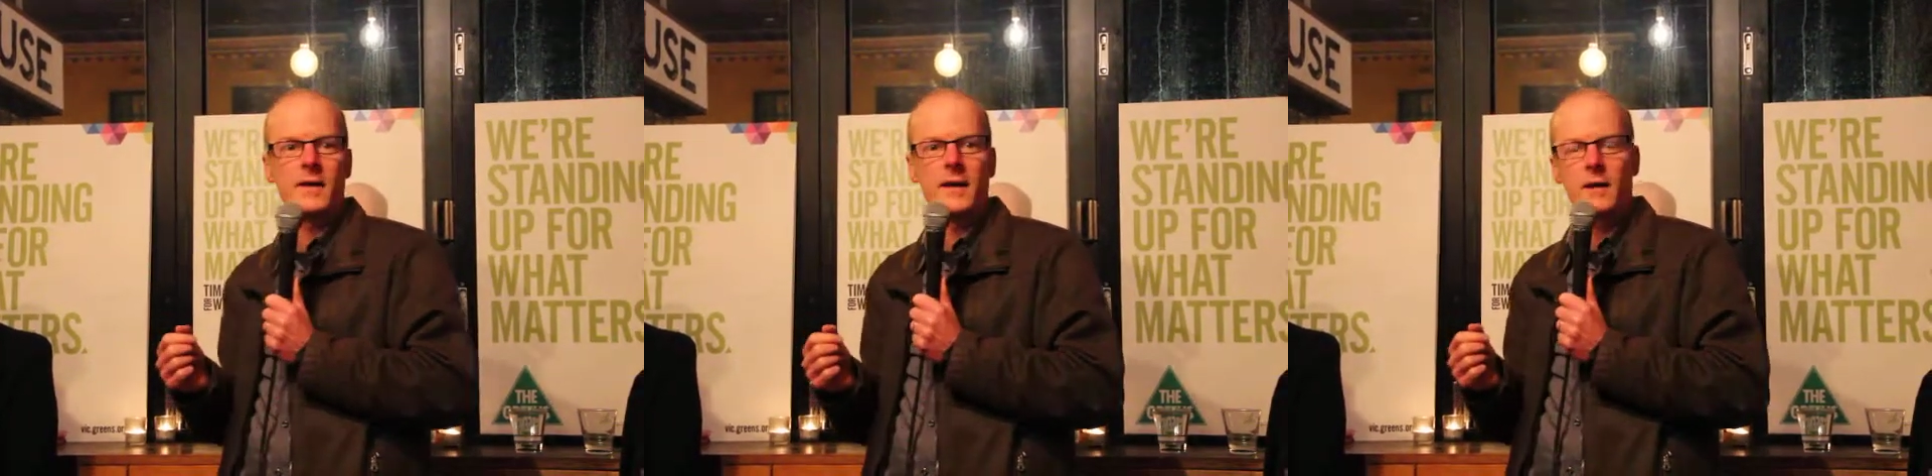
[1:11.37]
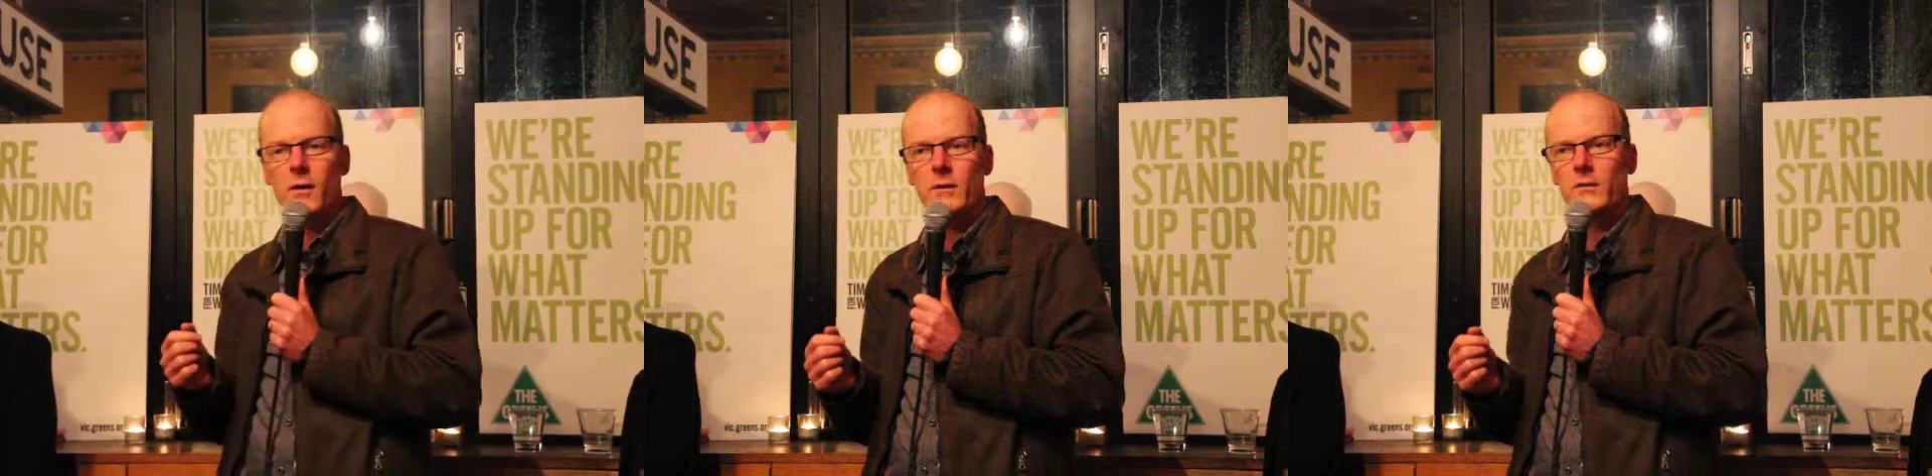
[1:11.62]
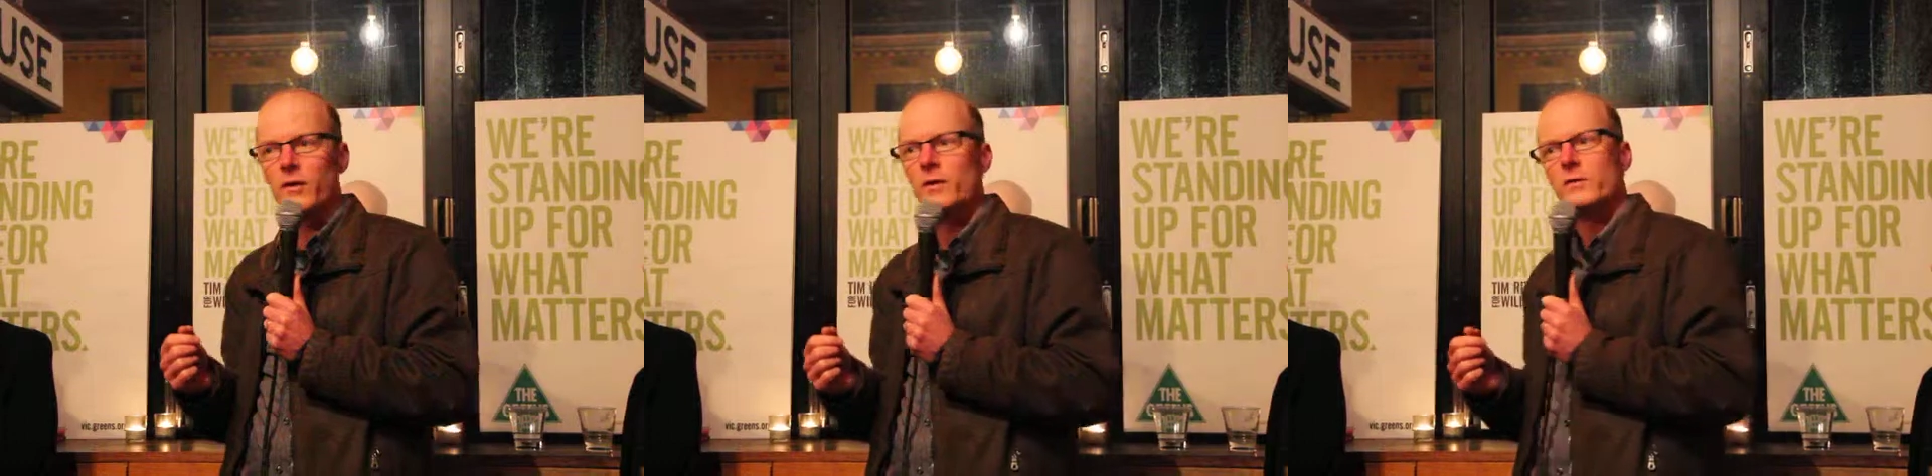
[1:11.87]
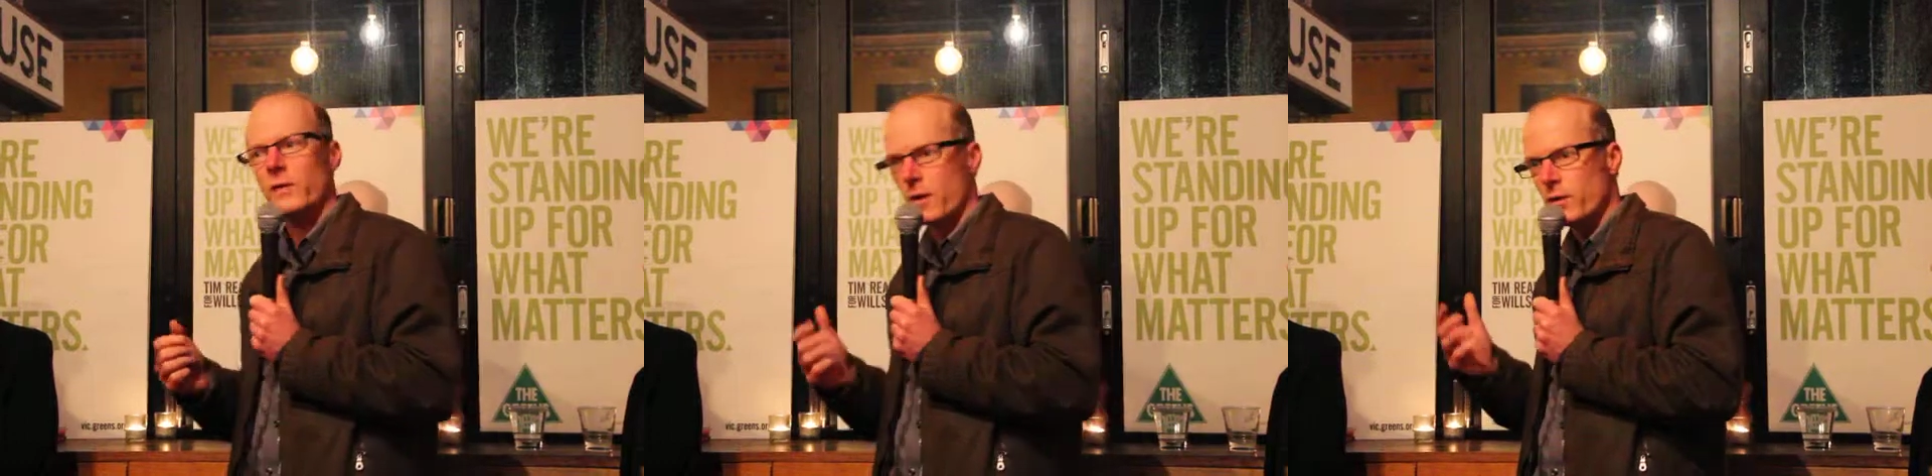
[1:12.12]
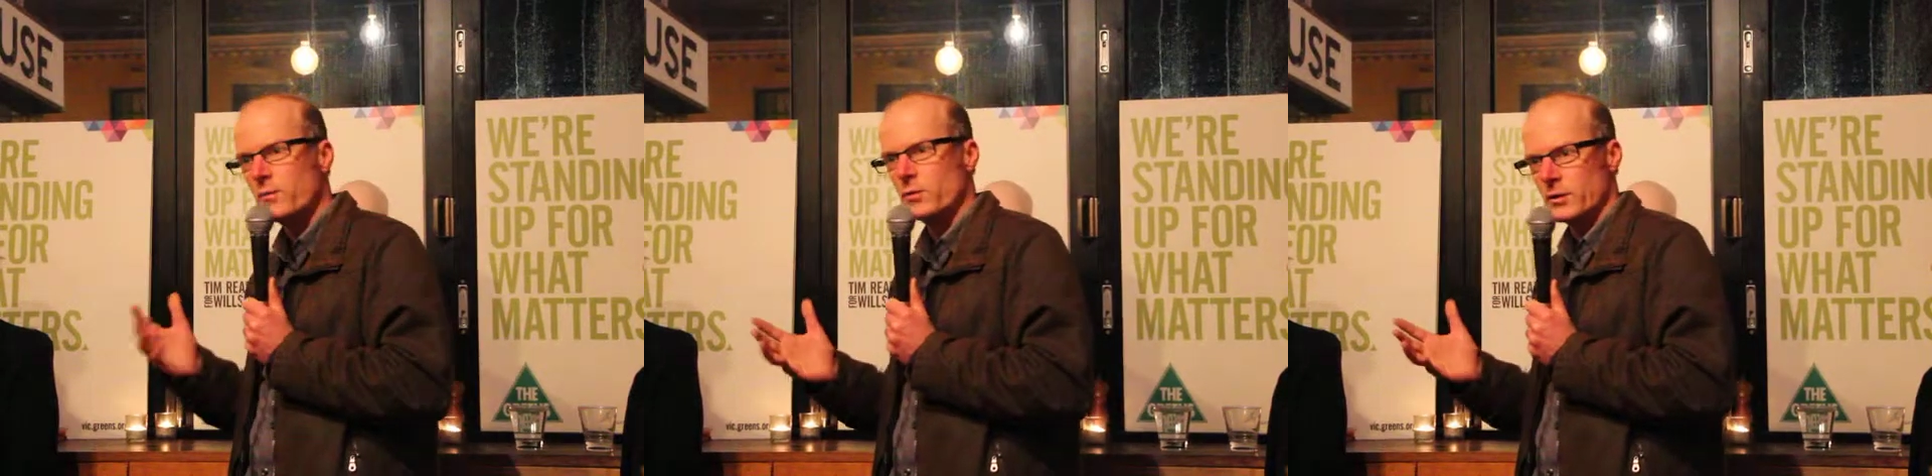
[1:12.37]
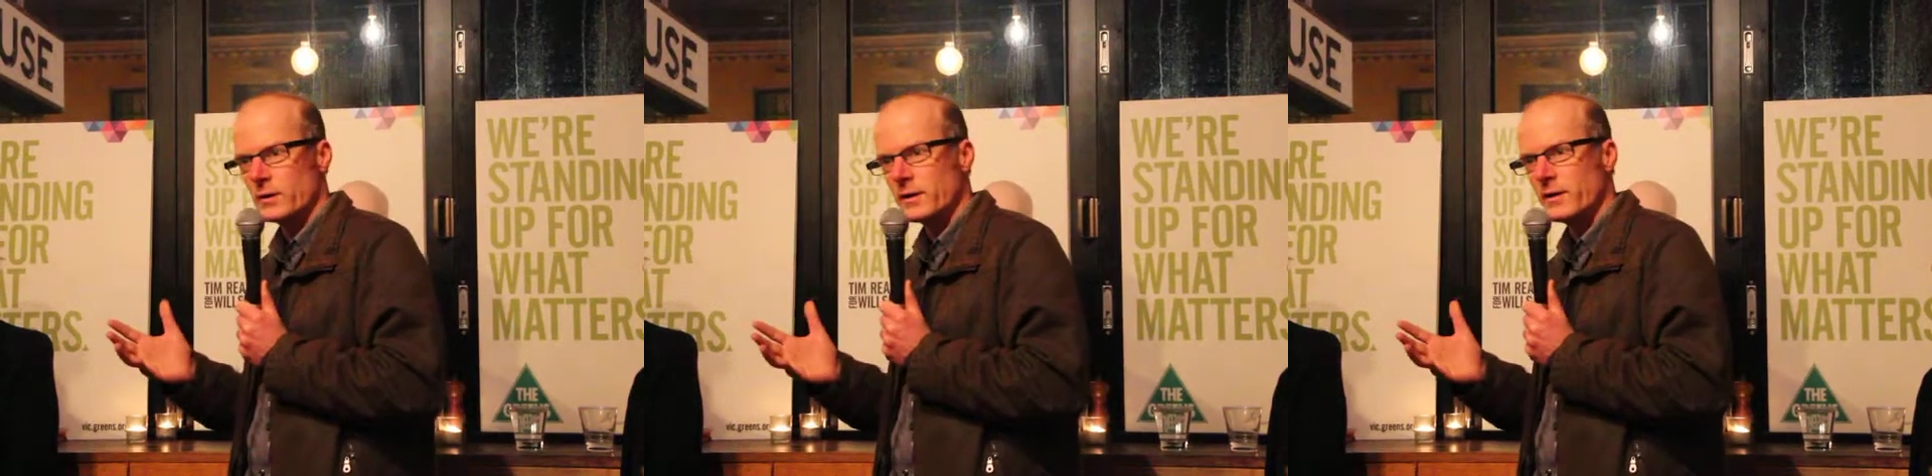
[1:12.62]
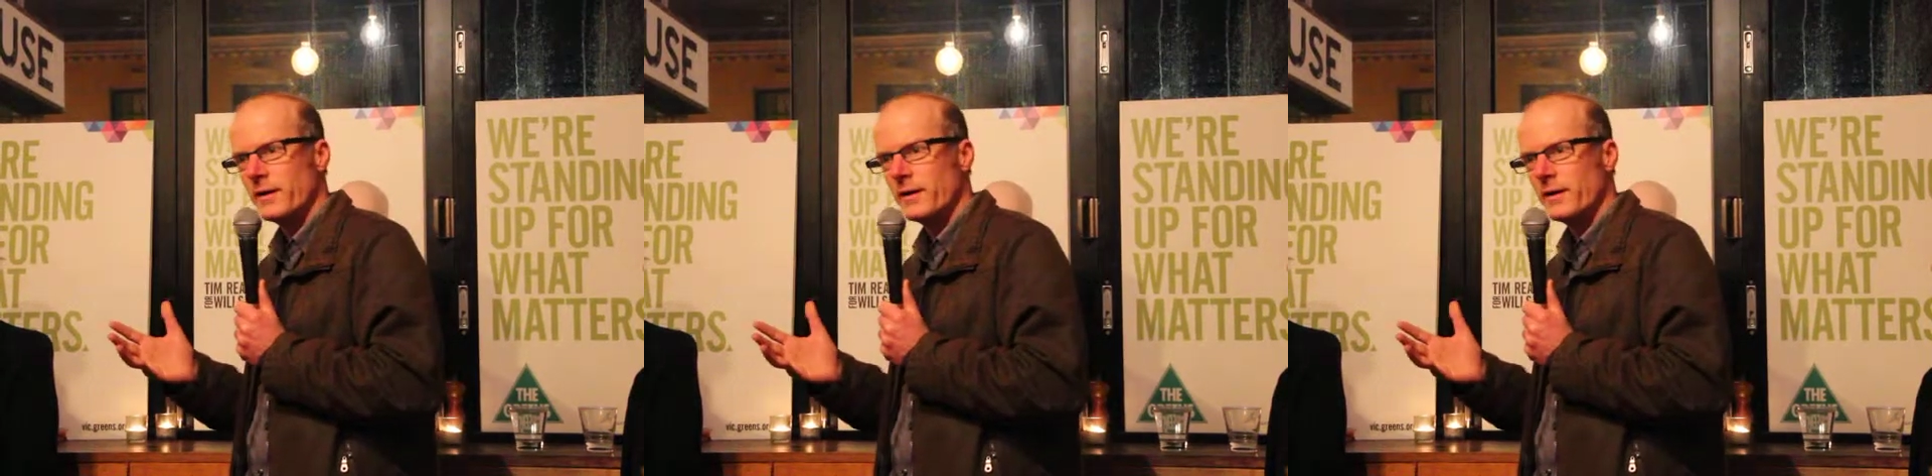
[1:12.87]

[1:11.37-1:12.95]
they go and vote for homework.